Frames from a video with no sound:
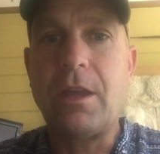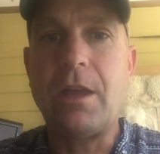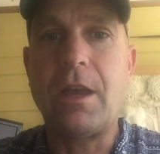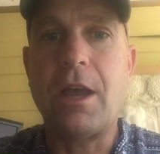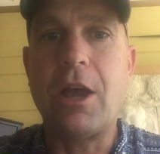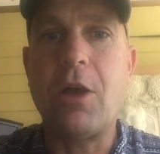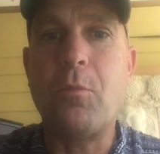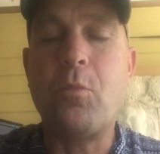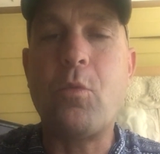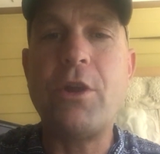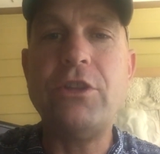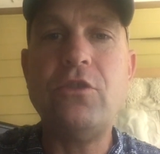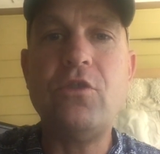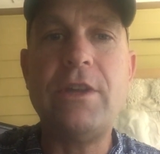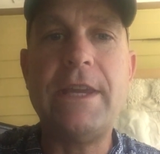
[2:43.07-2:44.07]

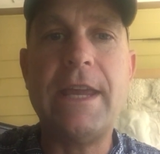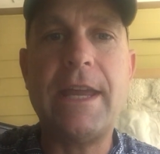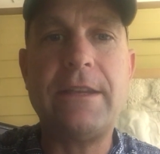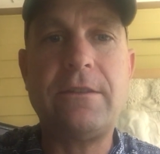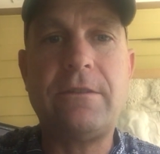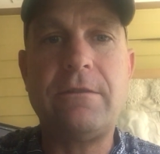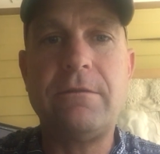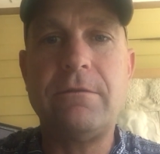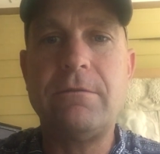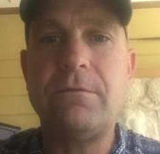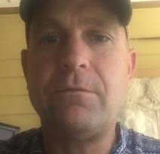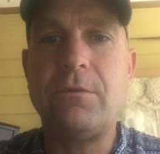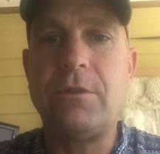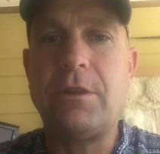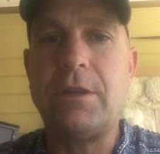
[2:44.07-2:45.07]
When you get
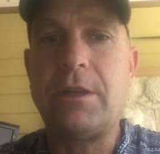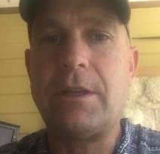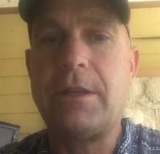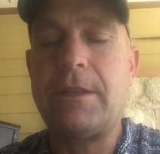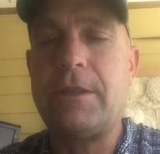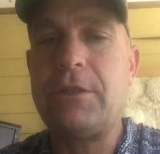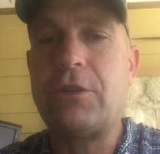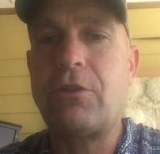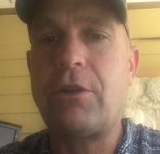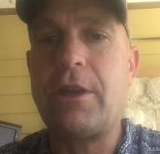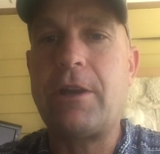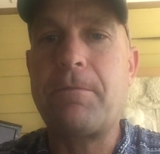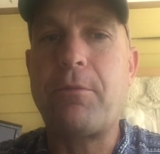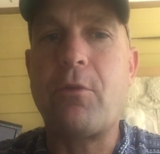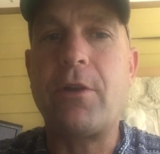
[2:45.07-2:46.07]
to your
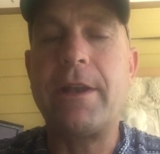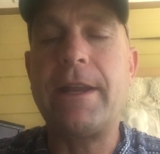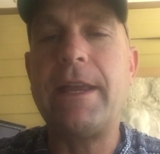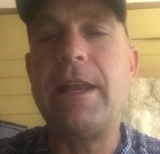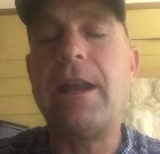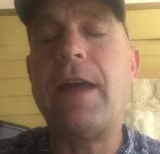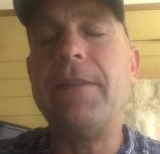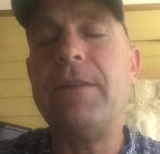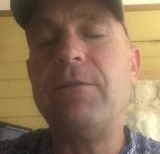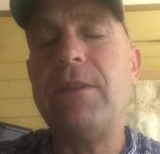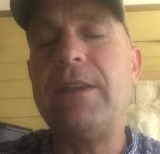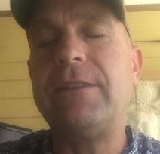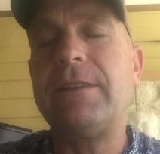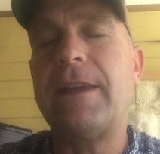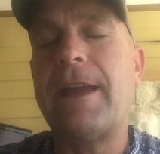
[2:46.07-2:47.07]
airport, again, on the
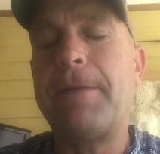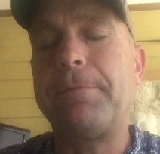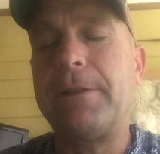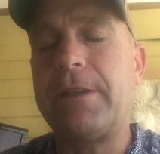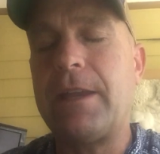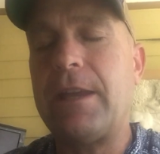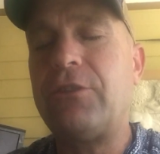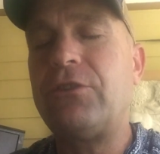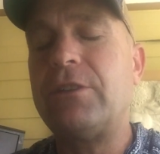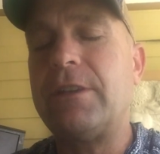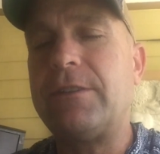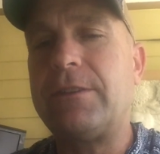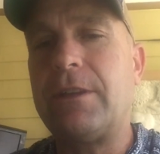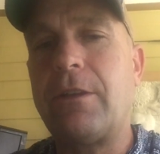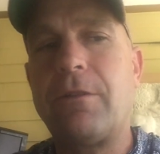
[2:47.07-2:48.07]
visa application
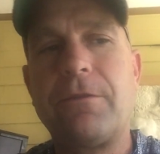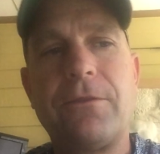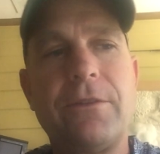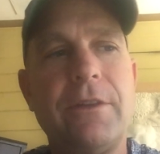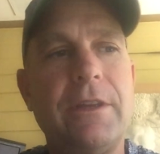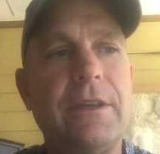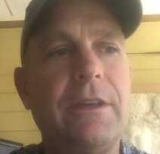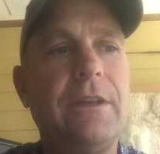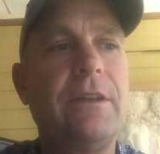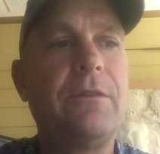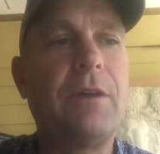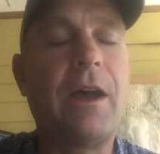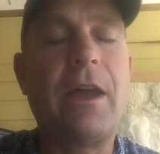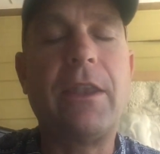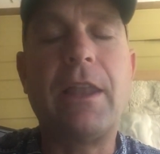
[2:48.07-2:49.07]
itself
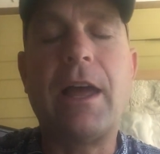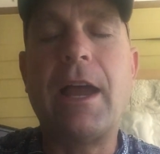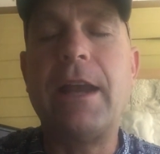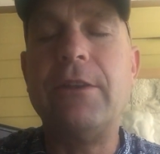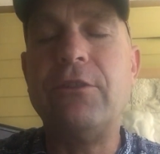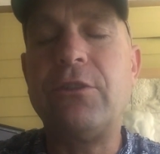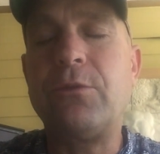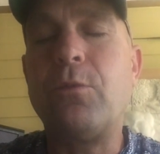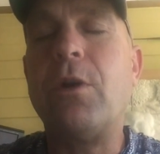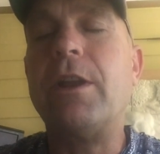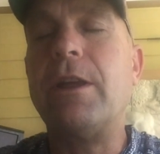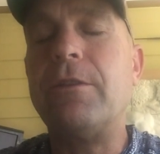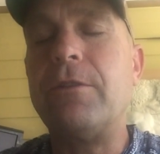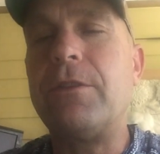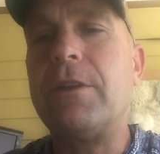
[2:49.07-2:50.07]
online, just
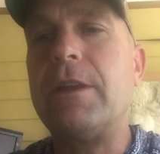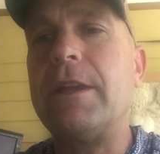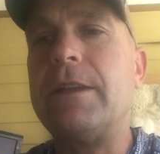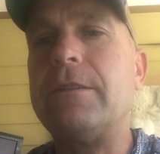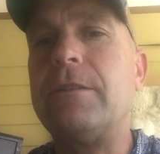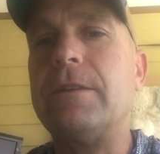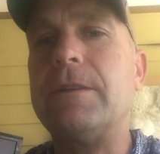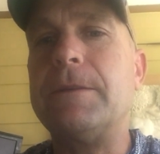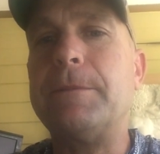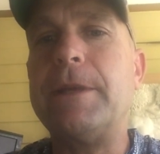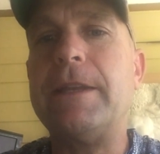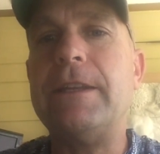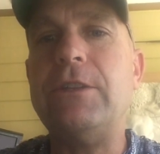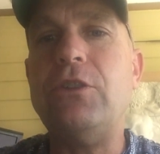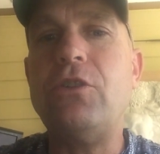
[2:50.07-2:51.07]
one other thing to
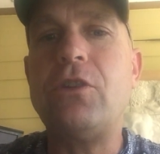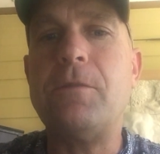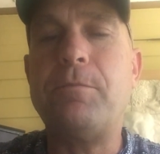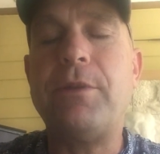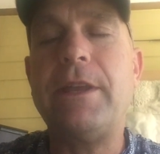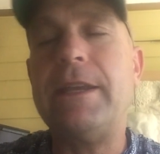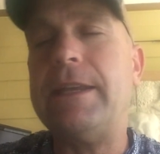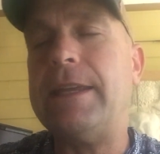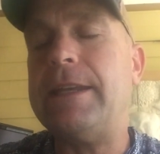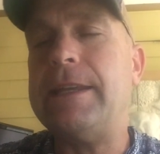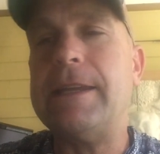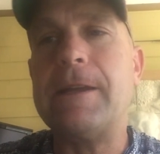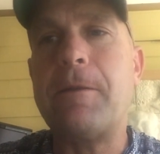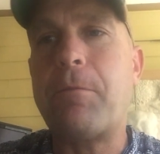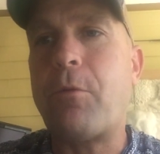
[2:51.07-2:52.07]
admit, you can put
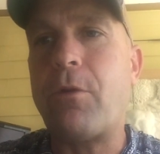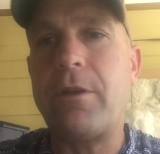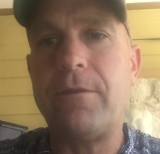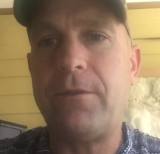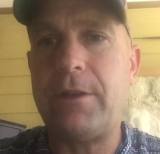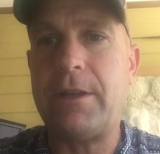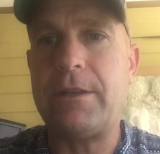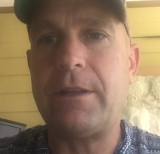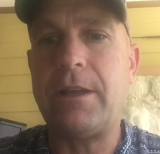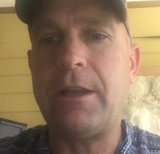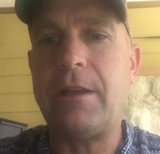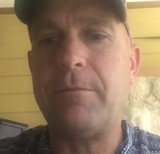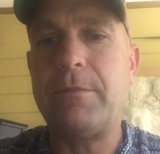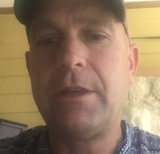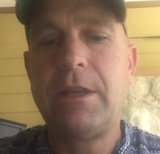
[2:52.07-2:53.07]
any airport in
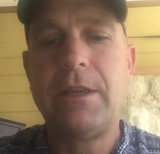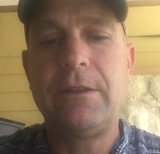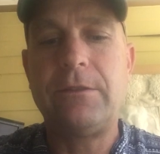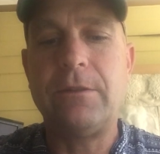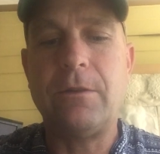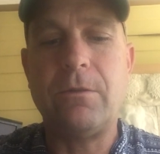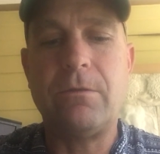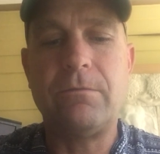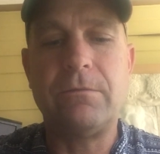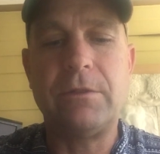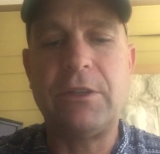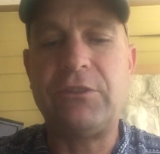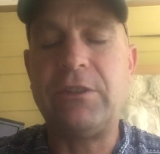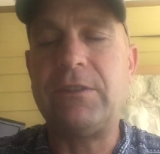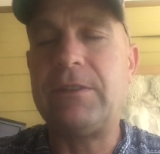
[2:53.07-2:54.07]
Vietnam. So
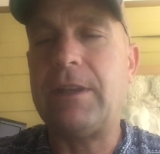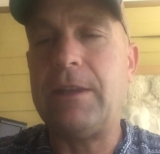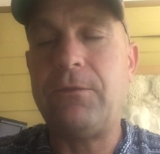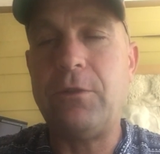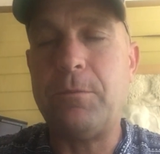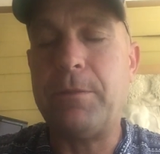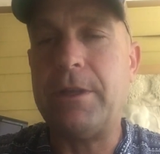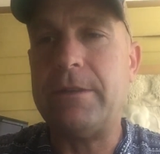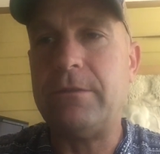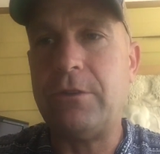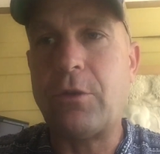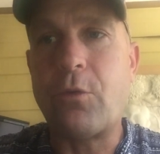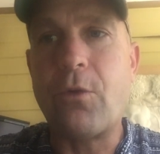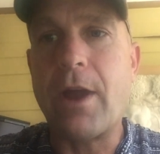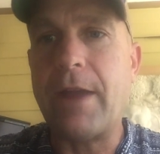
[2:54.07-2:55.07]
let's just say if
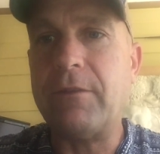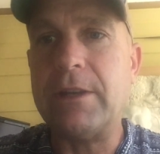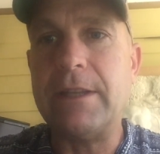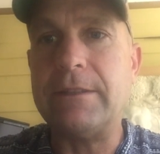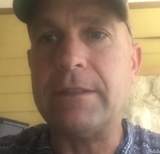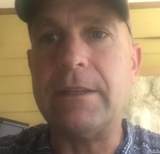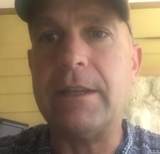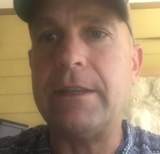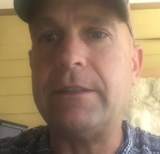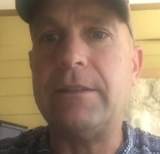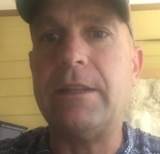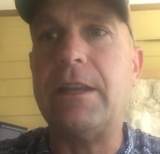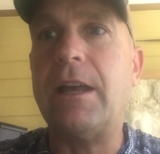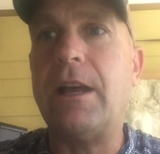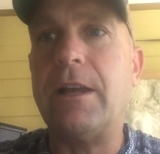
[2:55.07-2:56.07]
you're arriving into
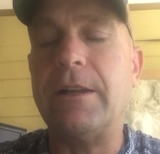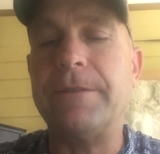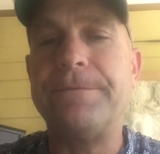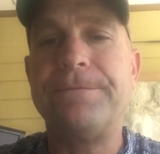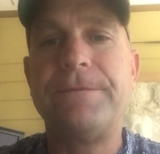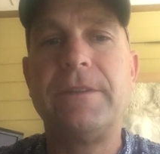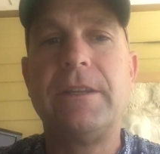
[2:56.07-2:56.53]
Da Nang